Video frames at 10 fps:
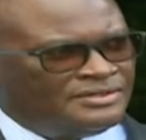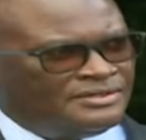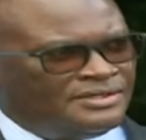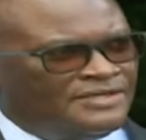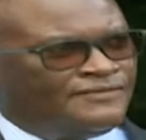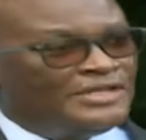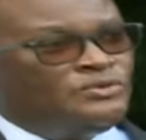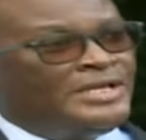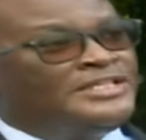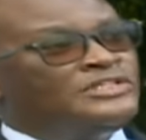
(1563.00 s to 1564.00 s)
In fact, we'd
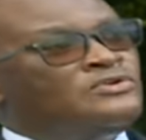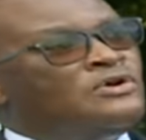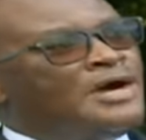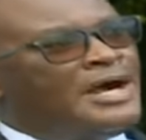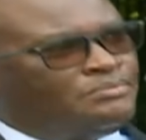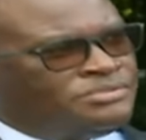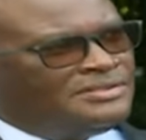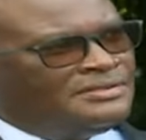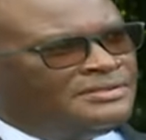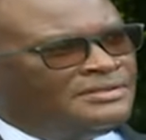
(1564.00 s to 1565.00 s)
like it to go up.
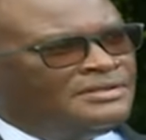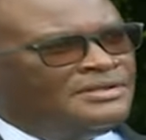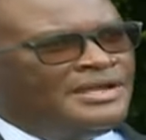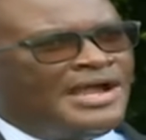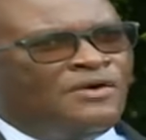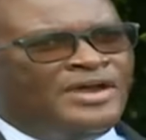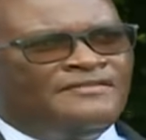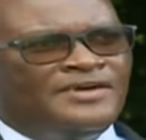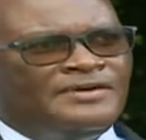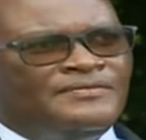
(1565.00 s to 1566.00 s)

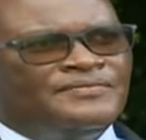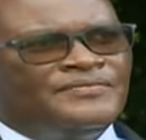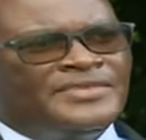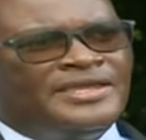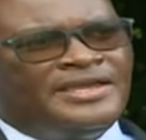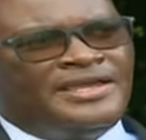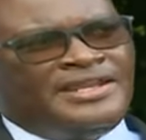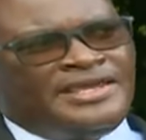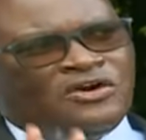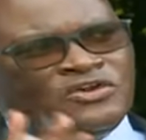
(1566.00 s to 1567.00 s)
However,
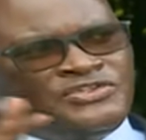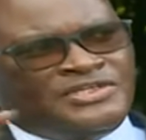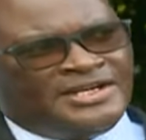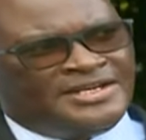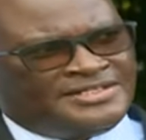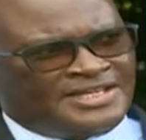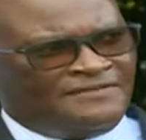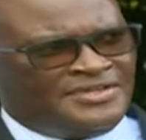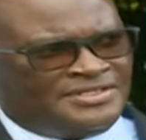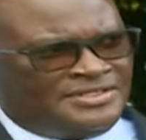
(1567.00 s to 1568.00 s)
any auxiliary
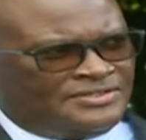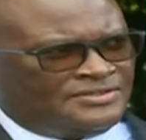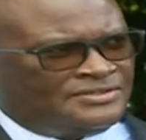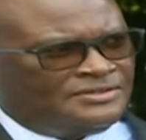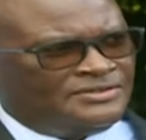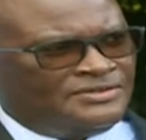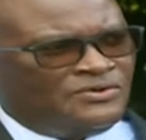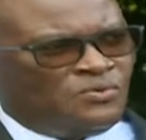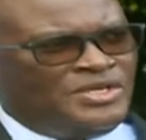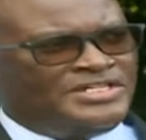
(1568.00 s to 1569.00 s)
services
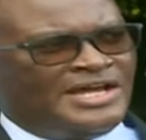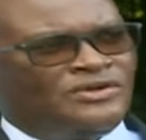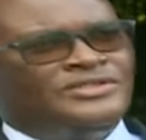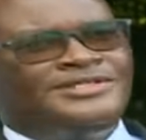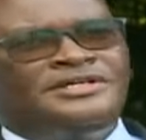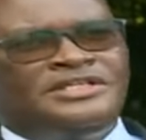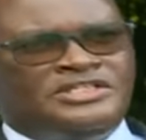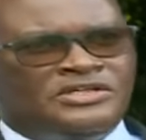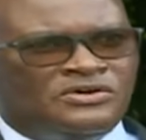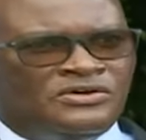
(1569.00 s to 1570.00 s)
which are not
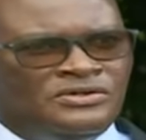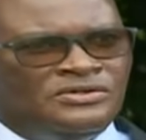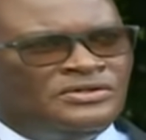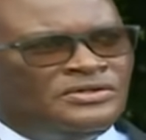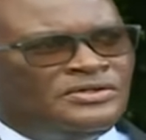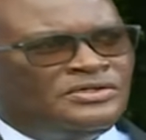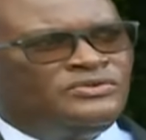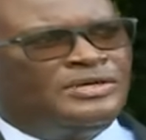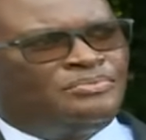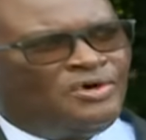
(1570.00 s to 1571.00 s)
critical to
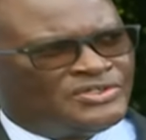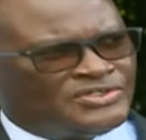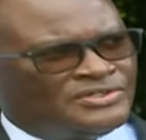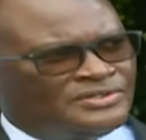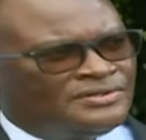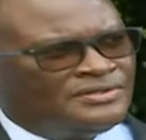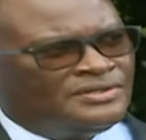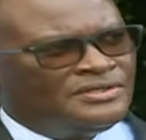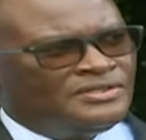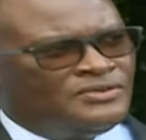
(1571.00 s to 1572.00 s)
the port,
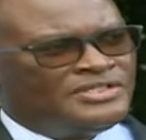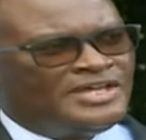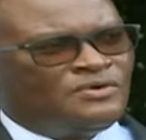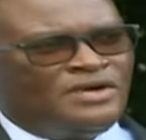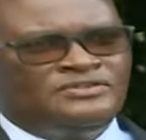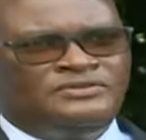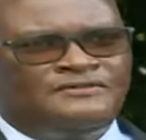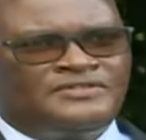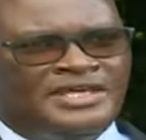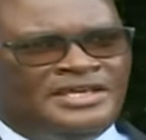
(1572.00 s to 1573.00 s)
those are the ones you've
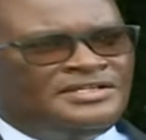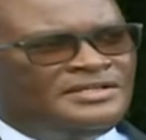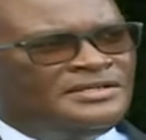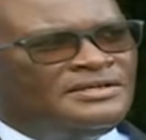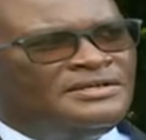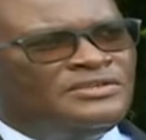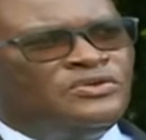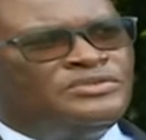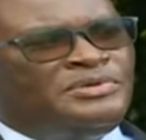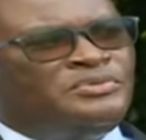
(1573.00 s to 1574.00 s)
said,
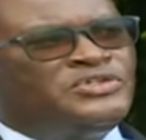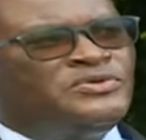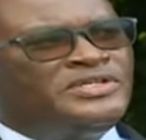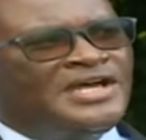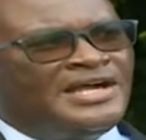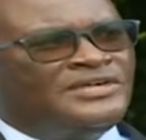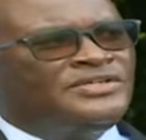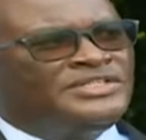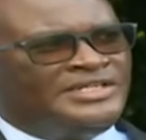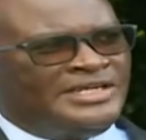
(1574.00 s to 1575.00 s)
those people should actually
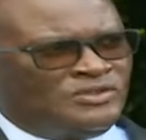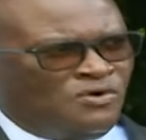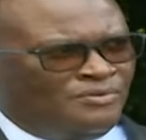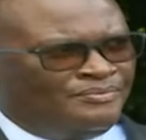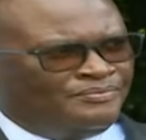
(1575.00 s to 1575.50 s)
stay at home.